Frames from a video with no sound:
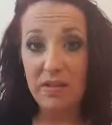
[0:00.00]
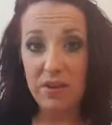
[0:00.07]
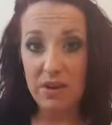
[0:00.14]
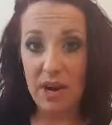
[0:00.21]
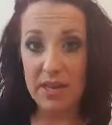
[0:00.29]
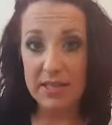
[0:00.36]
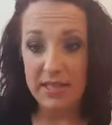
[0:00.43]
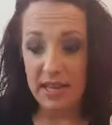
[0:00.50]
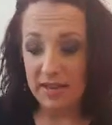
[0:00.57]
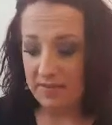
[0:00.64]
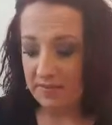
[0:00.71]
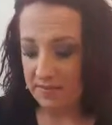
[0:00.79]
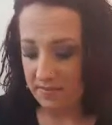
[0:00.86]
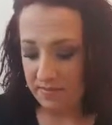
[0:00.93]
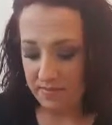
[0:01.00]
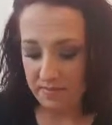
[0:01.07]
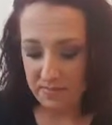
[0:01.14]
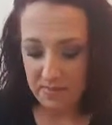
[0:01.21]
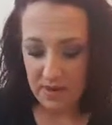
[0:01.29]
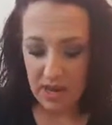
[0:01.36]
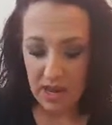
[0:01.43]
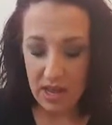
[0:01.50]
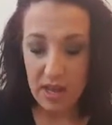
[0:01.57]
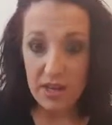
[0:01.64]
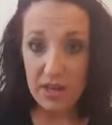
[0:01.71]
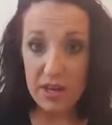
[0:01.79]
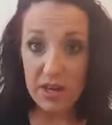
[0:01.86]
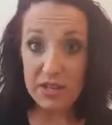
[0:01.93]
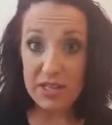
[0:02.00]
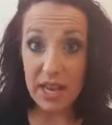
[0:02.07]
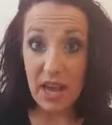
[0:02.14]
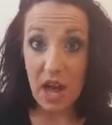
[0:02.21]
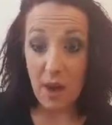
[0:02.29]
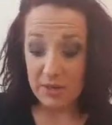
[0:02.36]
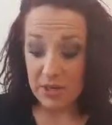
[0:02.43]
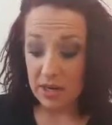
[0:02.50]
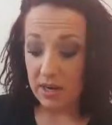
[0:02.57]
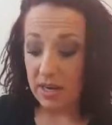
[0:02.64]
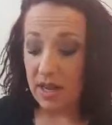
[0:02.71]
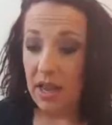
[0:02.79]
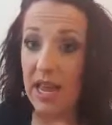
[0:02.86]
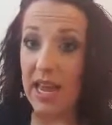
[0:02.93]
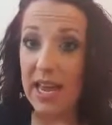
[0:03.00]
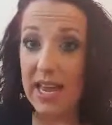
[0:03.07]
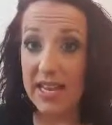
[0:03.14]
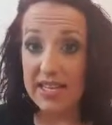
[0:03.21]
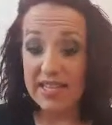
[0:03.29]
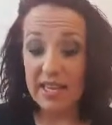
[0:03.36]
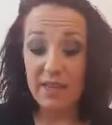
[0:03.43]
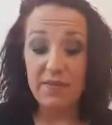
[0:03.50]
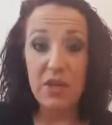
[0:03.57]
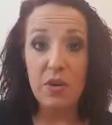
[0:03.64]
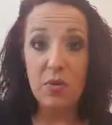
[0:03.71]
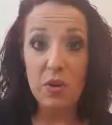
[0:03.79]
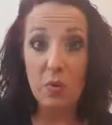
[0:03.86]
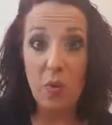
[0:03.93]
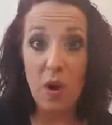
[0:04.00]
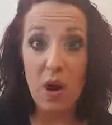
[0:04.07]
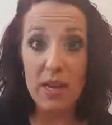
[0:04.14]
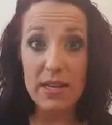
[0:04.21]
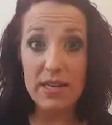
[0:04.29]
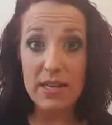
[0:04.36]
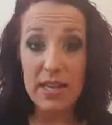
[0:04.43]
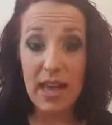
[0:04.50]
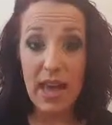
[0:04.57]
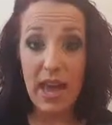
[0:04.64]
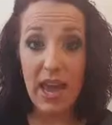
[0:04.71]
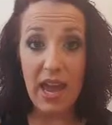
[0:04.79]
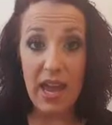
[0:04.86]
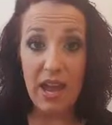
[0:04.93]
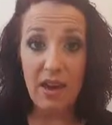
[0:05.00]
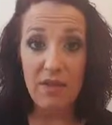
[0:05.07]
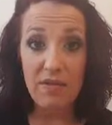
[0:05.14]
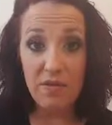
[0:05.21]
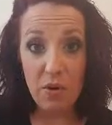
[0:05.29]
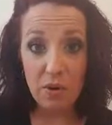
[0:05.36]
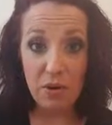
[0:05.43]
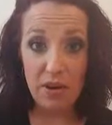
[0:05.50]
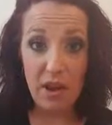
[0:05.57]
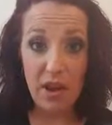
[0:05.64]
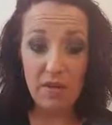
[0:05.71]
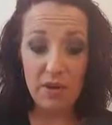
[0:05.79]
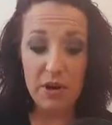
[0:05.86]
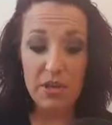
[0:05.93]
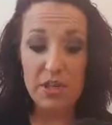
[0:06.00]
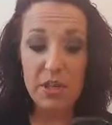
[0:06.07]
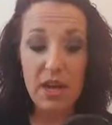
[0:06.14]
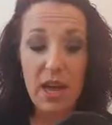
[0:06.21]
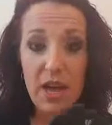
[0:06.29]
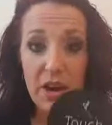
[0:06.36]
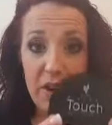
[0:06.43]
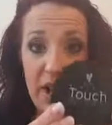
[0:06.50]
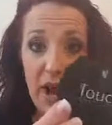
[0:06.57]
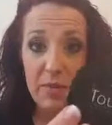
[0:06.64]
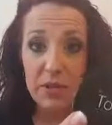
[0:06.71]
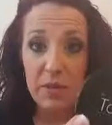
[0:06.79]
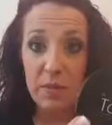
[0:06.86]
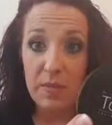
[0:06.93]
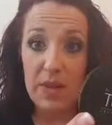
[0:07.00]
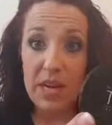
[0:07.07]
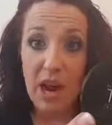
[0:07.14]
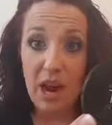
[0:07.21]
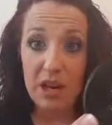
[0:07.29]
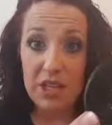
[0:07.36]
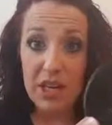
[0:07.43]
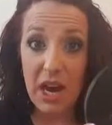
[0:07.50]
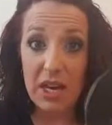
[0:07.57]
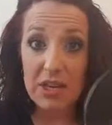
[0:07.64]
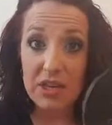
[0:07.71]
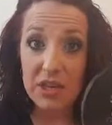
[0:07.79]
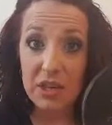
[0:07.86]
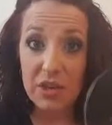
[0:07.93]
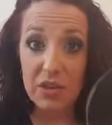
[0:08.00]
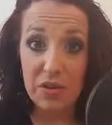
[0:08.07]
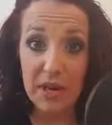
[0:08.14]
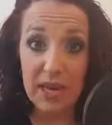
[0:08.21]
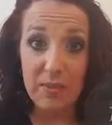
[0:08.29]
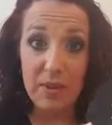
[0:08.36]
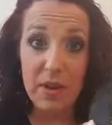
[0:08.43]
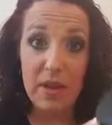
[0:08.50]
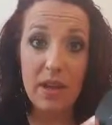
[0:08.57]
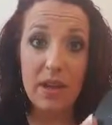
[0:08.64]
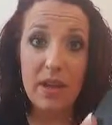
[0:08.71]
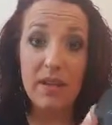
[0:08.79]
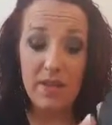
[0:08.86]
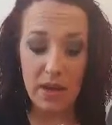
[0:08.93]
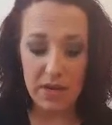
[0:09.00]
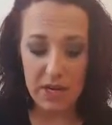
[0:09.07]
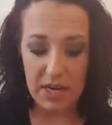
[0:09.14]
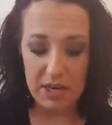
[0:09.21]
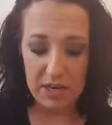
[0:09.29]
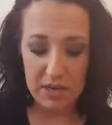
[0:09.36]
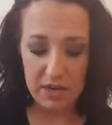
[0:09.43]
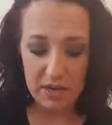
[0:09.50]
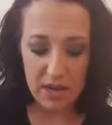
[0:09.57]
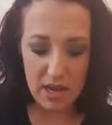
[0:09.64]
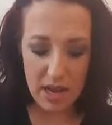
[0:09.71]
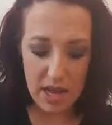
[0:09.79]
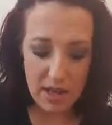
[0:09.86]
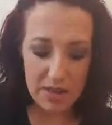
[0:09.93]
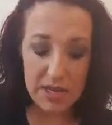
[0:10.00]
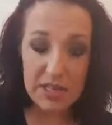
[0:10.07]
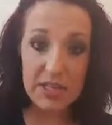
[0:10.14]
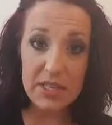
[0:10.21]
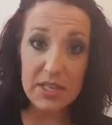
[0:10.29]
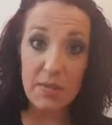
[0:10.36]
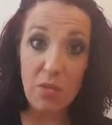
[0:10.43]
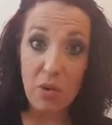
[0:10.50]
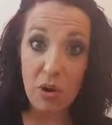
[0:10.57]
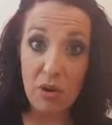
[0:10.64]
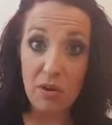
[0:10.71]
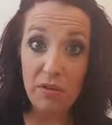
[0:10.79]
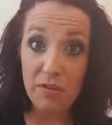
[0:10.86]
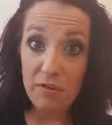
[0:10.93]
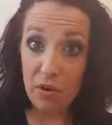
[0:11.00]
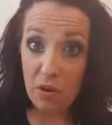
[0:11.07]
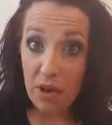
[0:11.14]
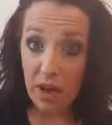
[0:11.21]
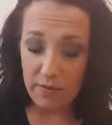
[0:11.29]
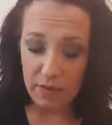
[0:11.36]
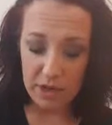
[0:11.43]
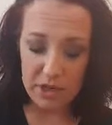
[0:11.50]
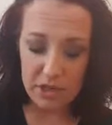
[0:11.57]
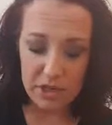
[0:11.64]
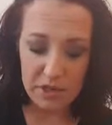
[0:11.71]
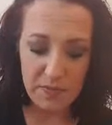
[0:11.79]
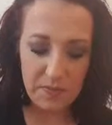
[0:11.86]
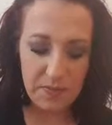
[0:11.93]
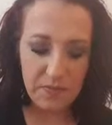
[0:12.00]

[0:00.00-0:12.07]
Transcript: for dry skin. Your second option is if you would want a fuller coverage. A great option would be our Touch Cream foundation. This is a more full coverage.